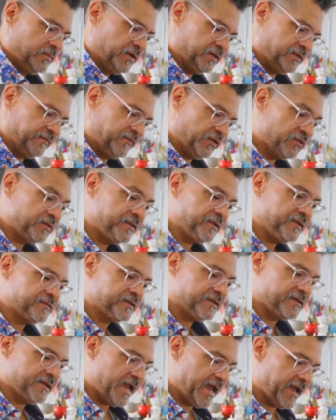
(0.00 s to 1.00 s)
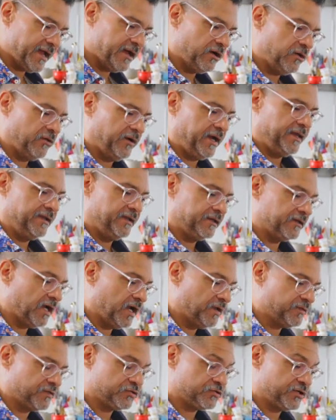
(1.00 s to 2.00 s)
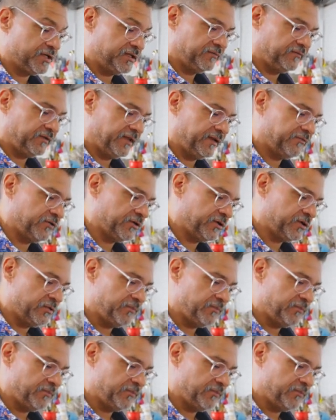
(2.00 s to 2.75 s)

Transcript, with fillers: Because if you season now and then concentrate the flavor,